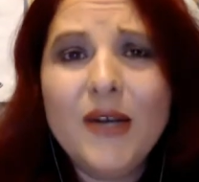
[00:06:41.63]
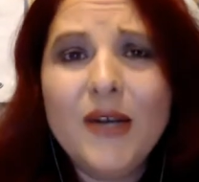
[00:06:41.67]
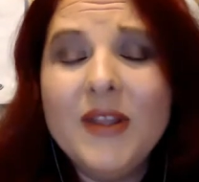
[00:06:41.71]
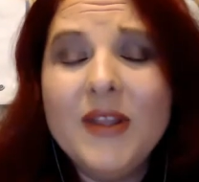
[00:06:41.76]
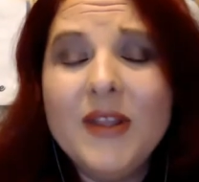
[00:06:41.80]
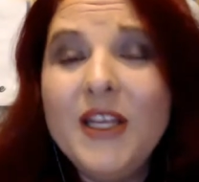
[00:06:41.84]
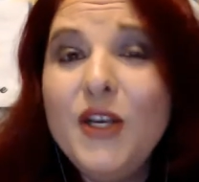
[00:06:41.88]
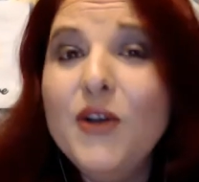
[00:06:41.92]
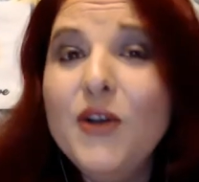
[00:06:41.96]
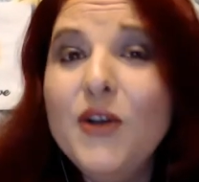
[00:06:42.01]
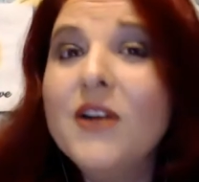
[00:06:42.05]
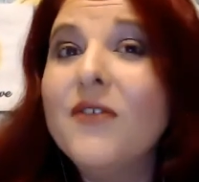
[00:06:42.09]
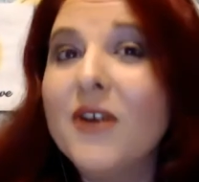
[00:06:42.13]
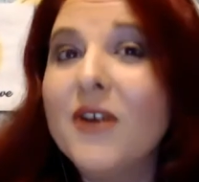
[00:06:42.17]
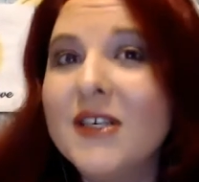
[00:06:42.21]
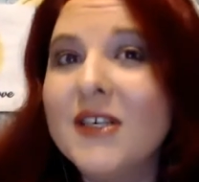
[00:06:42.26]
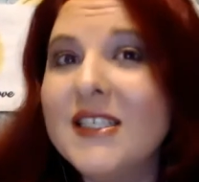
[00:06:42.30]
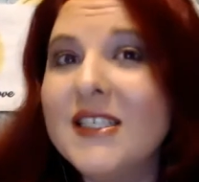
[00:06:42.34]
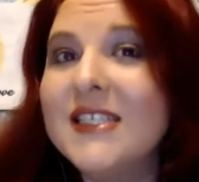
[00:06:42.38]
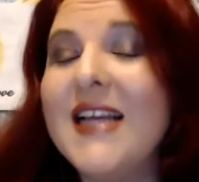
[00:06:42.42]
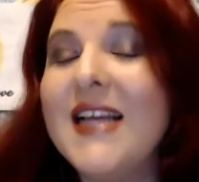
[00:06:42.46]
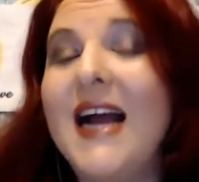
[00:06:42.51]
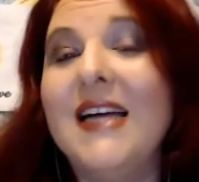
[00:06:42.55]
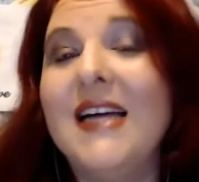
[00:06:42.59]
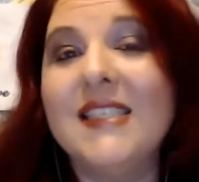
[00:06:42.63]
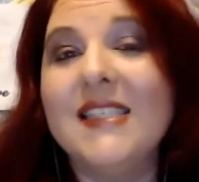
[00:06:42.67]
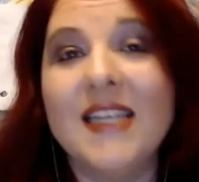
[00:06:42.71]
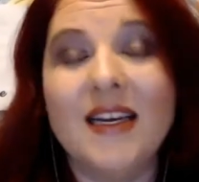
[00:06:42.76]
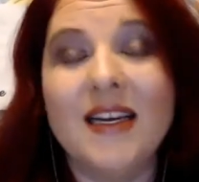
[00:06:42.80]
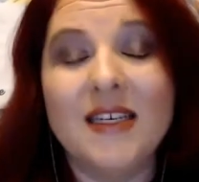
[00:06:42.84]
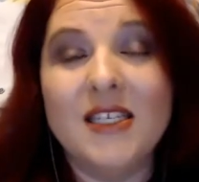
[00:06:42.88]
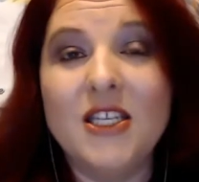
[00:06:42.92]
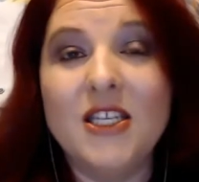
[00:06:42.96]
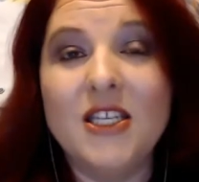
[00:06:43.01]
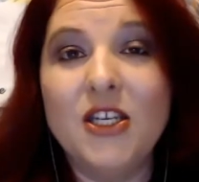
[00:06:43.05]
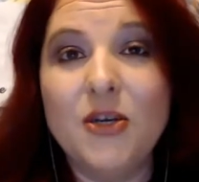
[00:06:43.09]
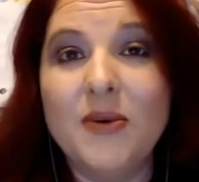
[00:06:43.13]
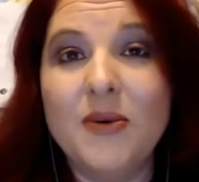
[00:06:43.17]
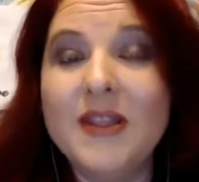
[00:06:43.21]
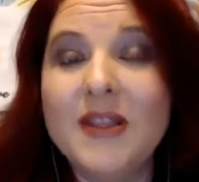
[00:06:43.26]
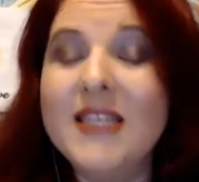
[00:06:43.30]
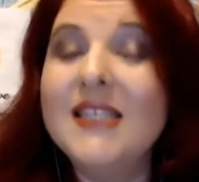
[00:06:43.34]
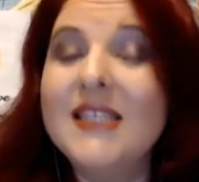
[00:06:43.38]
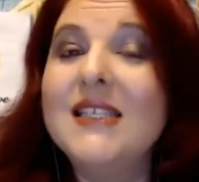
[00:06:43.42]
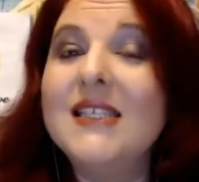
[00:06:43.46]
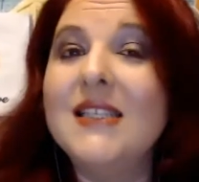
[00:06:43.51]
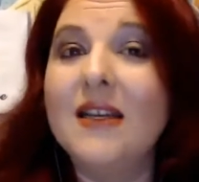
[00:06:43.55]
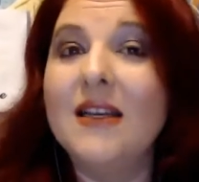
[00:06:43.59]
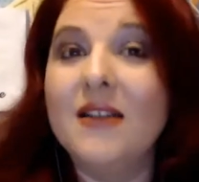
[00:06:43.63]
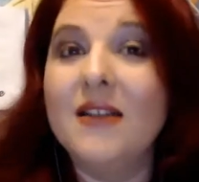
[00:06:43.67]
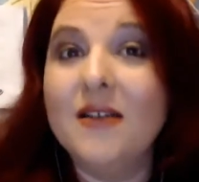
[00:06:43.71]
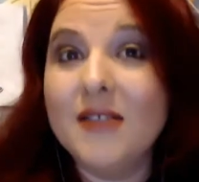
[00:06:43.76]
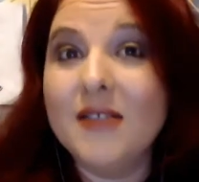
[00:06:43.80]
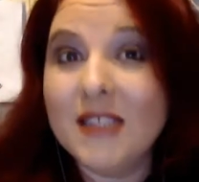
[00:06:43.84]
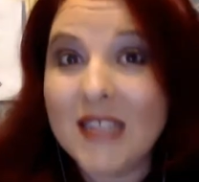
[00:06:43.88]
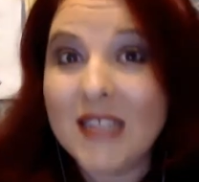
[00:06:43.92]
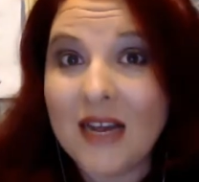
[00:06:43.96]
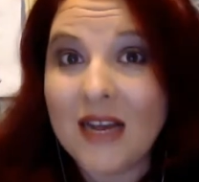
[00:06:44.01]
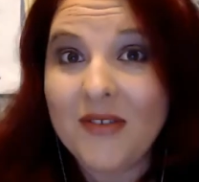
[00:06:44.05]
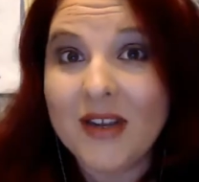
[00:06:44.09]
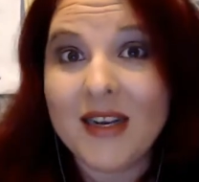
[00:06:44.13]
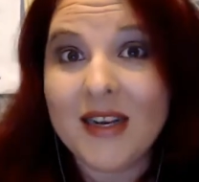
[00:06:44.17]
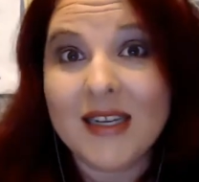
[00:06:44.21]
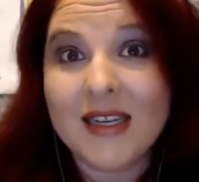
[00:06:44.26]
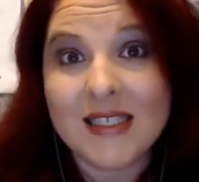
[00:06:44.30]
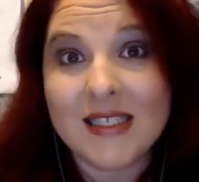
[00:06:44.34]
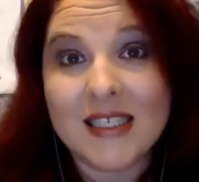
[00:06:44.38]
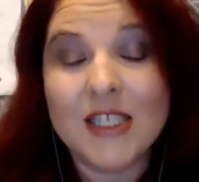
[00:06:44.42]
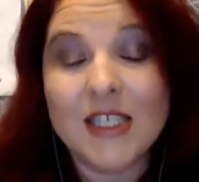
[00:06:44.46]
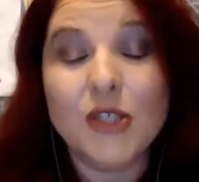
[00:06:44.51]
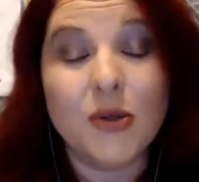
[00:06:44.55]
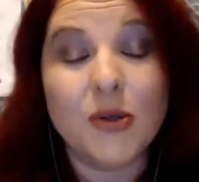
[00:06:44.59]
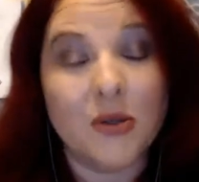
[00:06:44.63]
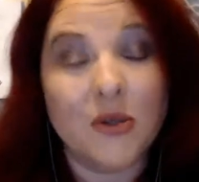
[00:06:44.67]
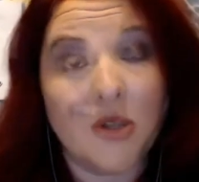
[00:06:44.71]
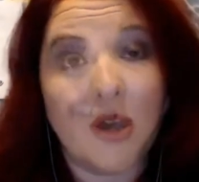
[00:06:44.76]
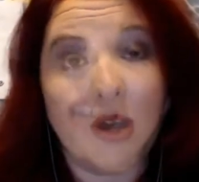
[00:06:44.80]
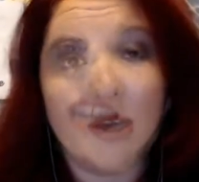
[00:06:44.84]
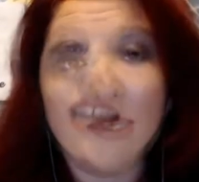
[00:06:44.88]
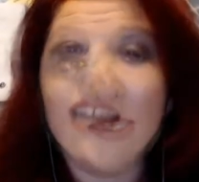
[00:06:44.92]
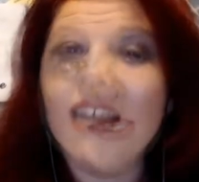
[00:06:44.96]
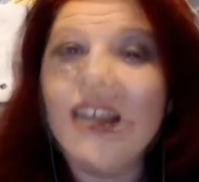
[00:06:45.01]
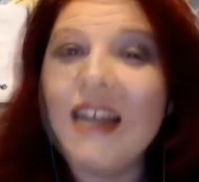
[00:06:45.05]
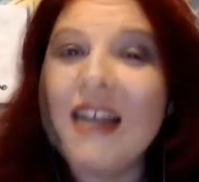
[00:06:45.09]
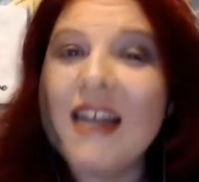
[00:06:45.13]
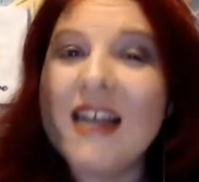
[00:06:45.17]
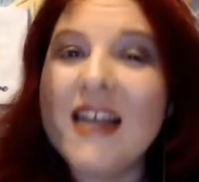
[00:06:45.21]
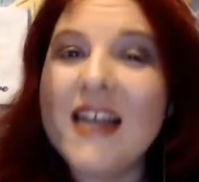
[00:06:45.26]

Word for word: what the universe is asking us to do with these 7 essential laws.